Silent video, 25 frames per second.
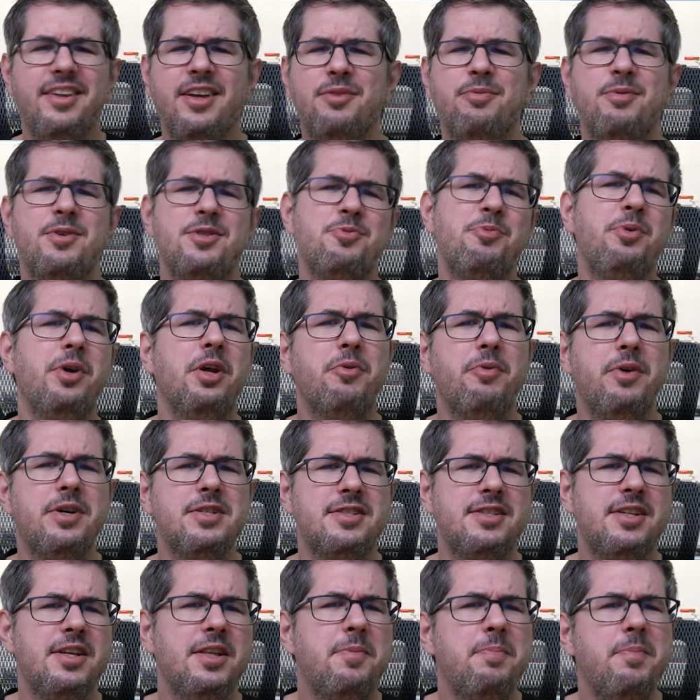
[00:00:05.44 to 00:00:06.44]
that was
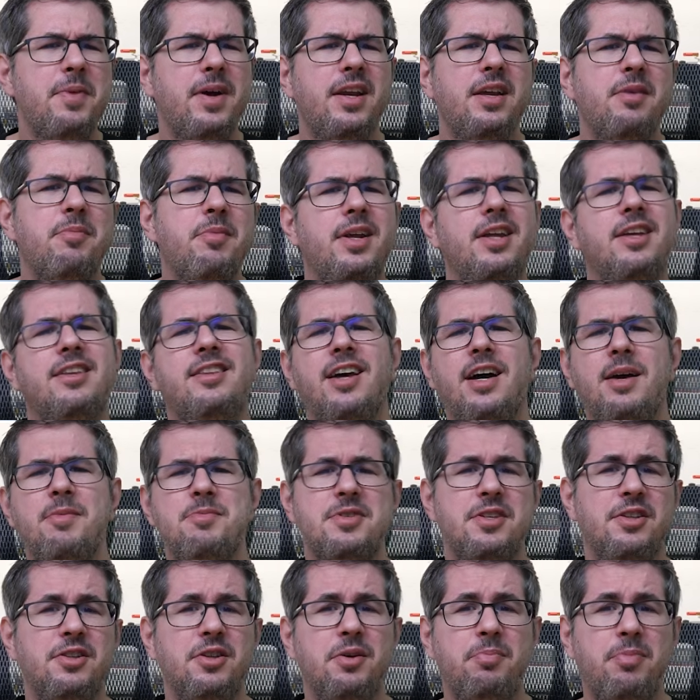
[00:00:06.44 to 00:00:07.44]
requested many
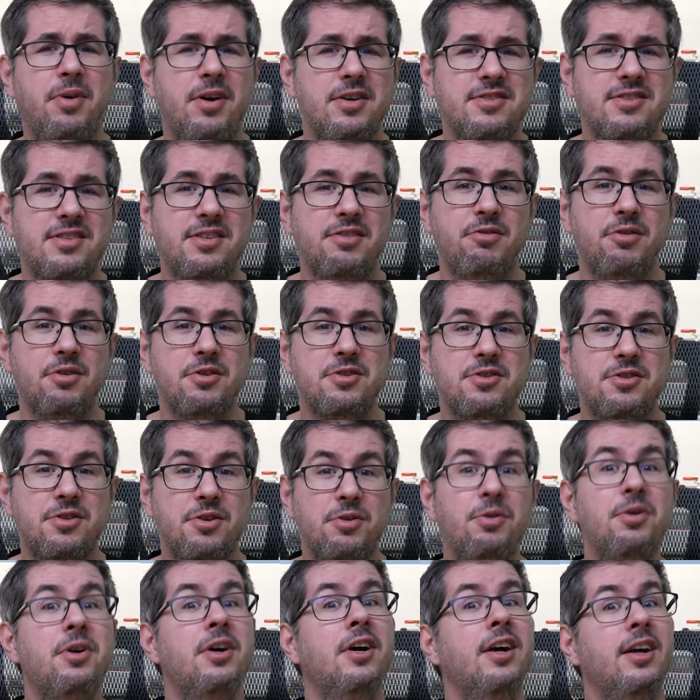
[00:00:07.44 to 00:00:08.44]
times in the past year or
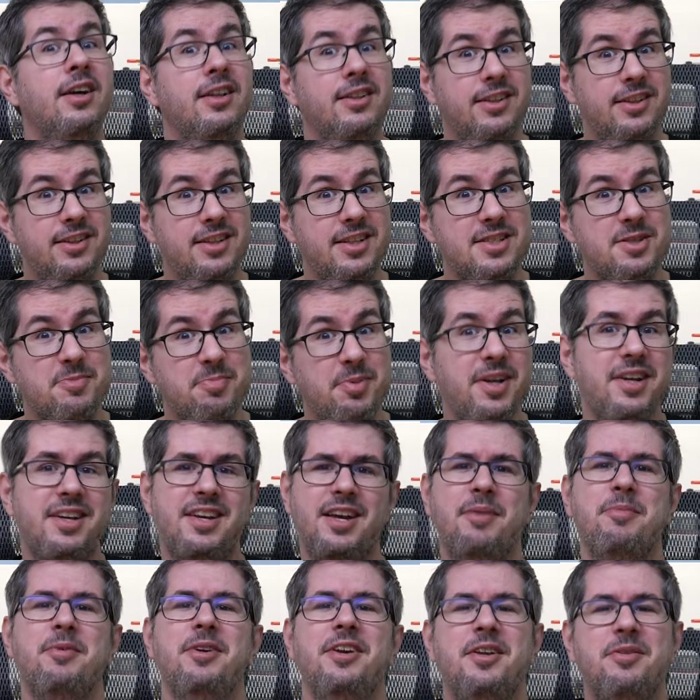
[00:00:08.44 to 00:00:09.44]
so, the display
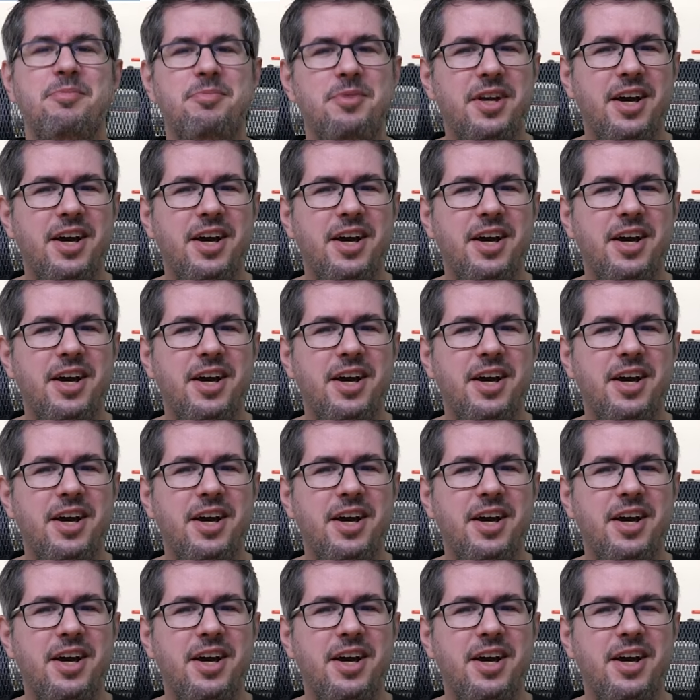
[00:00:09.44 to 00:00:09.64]
cabinet